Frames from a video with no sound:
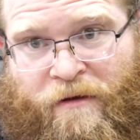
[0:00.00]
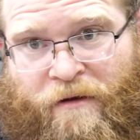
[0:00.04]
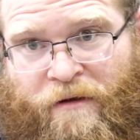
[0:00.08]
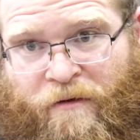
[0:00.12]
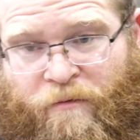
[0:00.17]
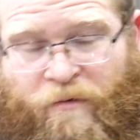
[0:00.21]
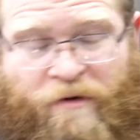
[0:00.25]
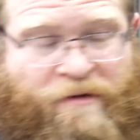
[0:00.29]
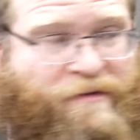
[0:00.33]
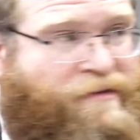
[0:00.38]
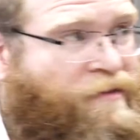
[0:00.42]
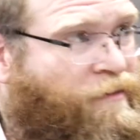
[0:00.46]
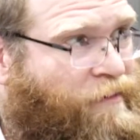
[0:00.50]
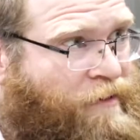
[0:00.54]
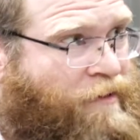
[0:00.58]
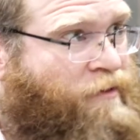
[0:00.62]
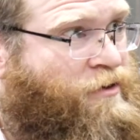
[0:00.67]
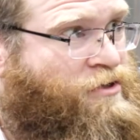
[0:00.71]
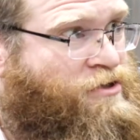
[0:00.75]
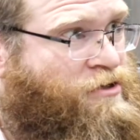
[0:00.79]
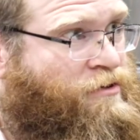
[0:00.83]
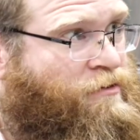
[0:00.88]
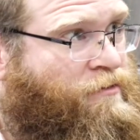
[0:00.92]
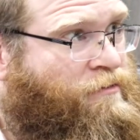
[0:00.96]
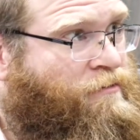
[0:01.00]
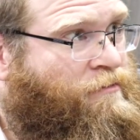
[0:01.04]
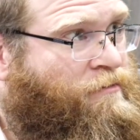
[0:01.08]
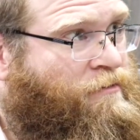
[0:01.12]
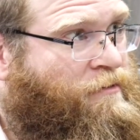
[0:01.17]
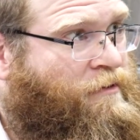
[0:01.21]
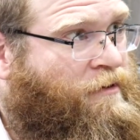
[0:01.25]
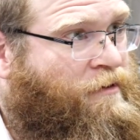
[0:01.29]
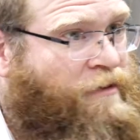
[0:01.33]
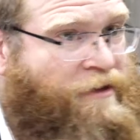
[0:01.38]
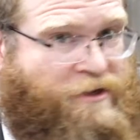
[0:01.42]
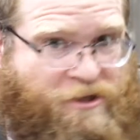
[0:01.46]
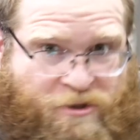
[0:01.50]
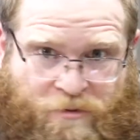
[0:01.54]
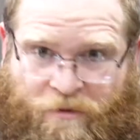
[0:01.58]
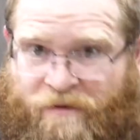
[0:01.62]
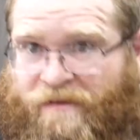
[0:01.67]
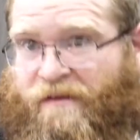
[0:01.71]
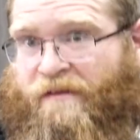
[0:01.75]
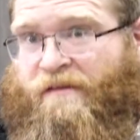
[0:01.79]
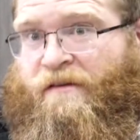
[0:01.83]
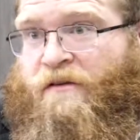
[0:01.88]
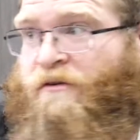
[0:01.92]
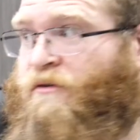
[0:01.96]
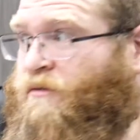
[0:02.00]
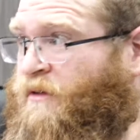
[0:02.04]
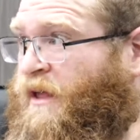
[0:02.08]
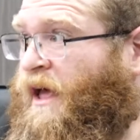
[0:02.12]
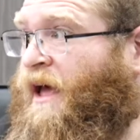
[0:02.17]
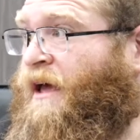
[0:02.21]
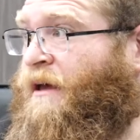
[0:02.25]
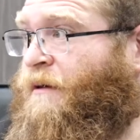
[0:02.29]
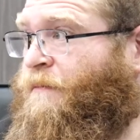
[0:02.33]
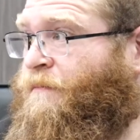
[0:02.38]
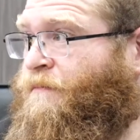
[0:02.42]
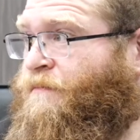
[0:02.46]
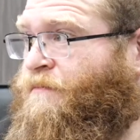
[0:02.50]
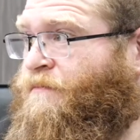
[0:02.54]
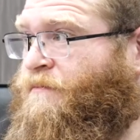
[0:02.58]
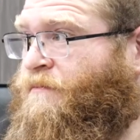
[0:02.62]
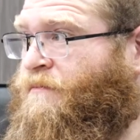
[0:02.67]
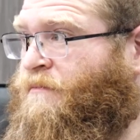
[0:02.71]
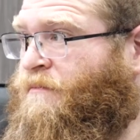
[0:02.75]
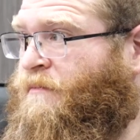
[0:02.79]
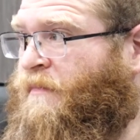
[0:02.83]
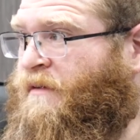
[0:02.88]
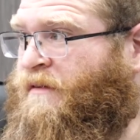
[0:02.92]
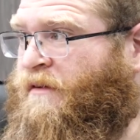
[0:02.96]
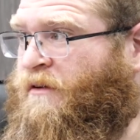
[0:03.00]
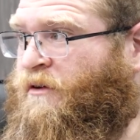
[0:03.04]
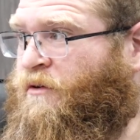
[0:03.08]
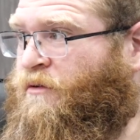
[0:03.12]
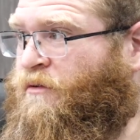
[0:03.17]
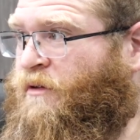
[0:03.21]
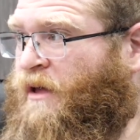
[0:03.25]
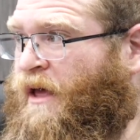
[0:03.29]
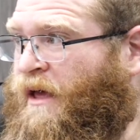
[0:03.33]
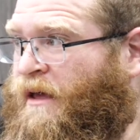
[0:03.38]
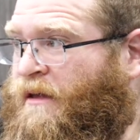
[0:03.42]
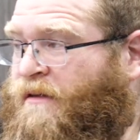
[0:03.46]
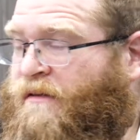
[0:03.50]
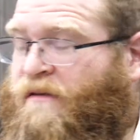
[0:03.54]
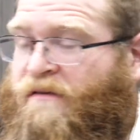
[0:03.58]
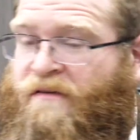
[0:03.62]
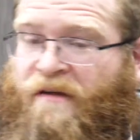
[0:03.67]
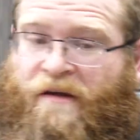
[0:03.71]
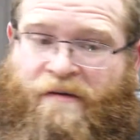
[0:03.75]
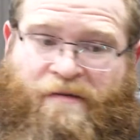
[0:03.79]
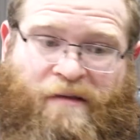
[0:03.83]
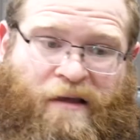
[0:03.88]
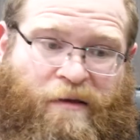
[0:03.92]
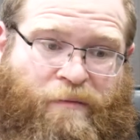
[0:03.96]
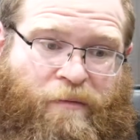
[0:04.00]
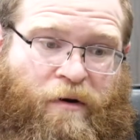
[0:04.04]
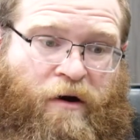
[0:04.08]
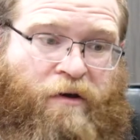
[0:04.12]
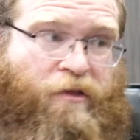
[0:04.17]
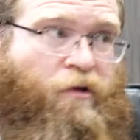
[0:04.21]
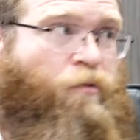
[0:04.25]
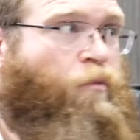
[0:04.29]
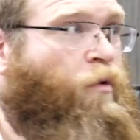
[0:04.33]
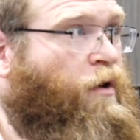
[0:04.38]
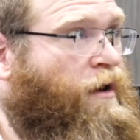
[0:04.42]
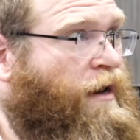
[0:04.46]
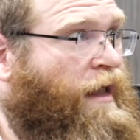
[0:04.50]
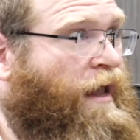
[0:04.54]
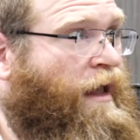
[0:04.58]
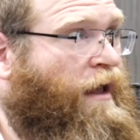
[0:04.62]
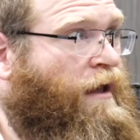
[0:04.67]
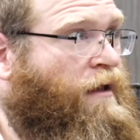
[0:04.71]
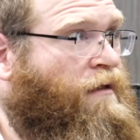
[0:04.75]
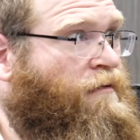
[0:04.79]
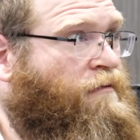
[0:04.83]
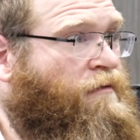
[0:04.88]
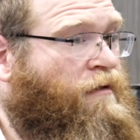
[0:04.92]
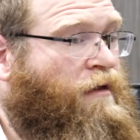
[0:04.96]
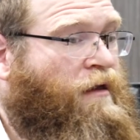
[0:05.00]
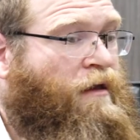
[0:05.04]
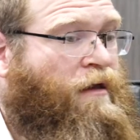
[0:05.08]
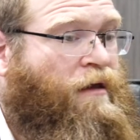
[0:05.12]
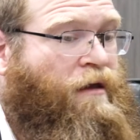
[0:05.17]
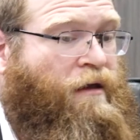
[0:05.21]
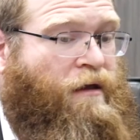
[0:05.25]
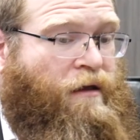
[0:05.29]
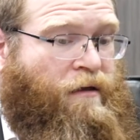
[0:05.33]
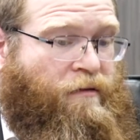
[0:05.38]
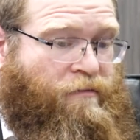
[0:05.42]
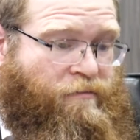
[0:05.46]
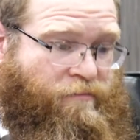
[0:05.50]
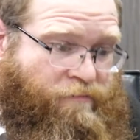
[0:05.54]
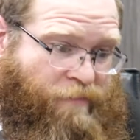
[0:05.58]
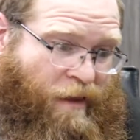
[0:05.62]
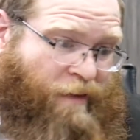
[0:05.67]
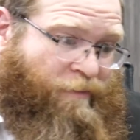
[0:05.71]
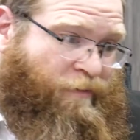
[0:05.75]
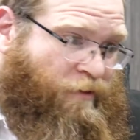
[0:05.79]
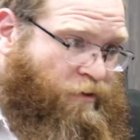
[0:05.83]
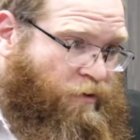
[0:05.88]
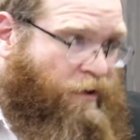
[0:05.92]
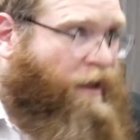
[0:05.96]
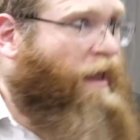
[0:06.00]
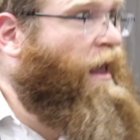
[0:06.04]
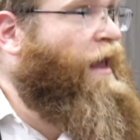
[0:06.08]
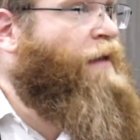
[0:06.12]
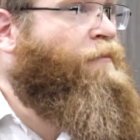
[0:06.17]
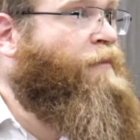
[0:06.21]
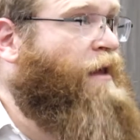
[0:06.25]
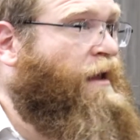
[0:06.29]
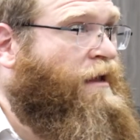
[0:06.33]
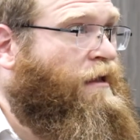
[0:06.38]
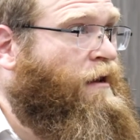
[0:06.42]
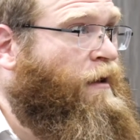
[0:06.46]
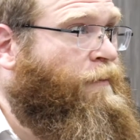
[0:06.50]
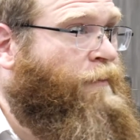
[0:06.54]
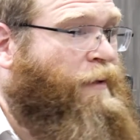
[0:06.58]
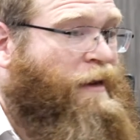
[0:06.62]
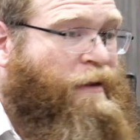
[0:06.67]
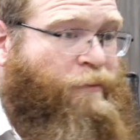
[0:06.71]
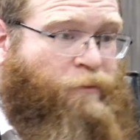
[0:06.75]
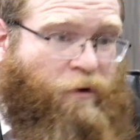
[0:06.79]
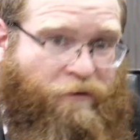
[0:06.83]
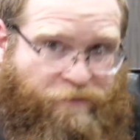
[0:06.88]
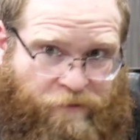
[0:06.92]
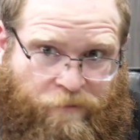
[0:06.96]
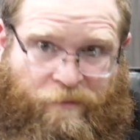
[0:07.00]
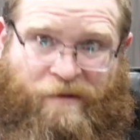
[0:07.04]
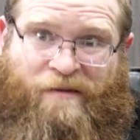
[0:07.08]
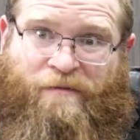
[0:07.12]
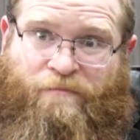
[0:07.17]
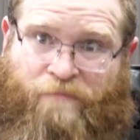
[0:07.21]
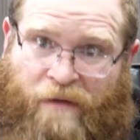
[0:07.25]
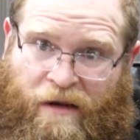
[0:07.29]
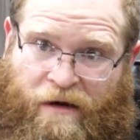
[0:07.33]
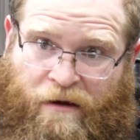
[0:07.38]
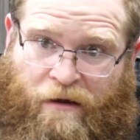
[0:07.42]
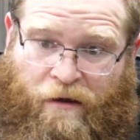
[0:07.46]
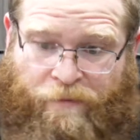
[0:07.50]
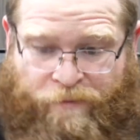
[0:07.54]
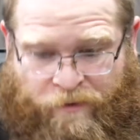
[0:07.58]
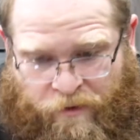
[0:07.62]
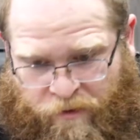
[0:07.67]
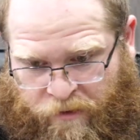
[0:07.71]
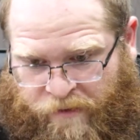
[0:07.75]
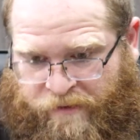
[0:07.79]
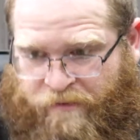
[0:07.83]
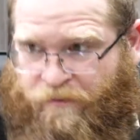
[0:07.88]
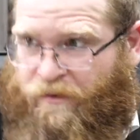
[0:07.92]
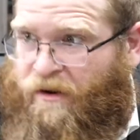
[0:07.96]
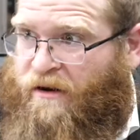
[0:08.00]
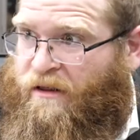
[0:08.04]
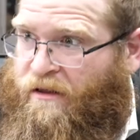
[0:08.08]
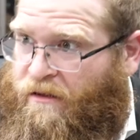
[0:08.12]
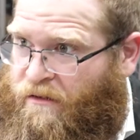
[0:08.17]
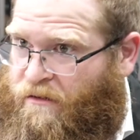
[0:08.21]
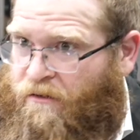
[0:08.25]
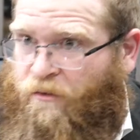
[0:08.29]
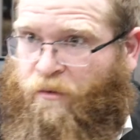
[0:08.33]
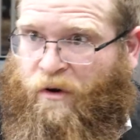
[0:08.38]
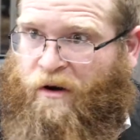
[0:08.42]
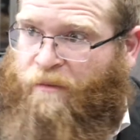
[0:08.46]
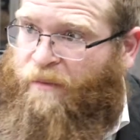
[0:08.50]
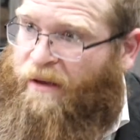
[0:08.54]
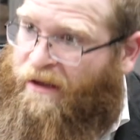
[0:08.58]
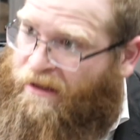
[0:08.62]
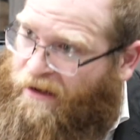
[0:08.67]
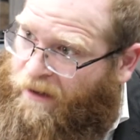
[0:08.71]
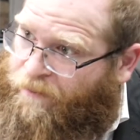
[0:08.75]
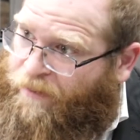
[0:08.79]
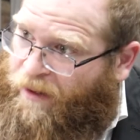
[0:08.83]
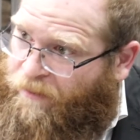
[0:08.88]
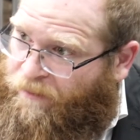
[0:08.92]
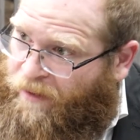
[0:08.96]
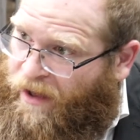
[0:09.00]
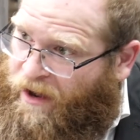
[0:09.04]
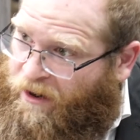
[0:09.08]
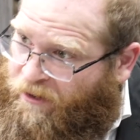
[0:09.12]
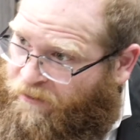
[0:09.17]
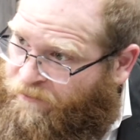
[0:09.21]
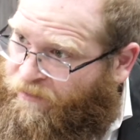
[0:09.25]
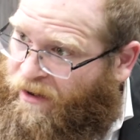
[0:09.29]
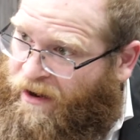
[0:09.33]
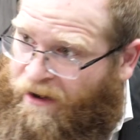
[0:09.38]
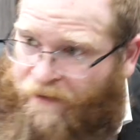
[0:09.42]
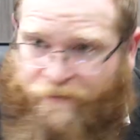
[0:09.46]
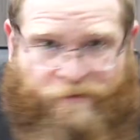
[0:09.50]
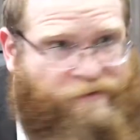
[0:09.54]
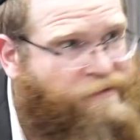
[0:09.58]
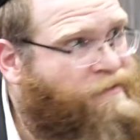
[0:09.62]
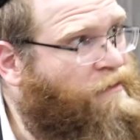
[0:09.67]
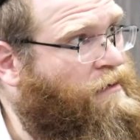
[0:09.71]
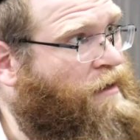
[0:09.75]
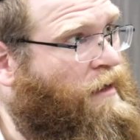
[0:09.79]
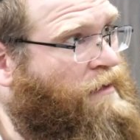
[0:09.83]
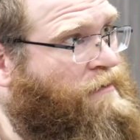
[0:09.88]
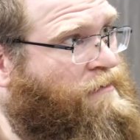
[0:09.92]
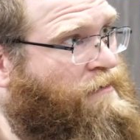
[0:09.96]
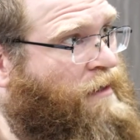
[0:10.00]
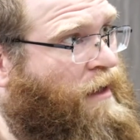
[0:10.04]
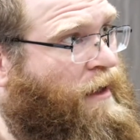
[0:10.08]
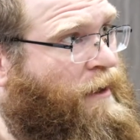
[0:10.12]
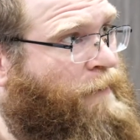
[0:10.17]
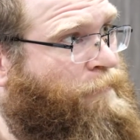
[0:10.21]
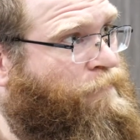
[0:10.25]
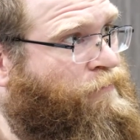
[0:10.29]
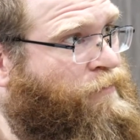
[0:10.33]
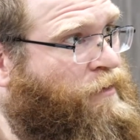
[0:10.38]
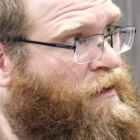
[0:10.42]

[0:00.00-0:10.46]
What's the issue? The issue is it's a new day. It's a new day. So says the Gemara, on the one hand, maybe you can't make it up anymore if you miss Mincha because already you want to make it up by Ma'ariv. Ma'ariv is the next day.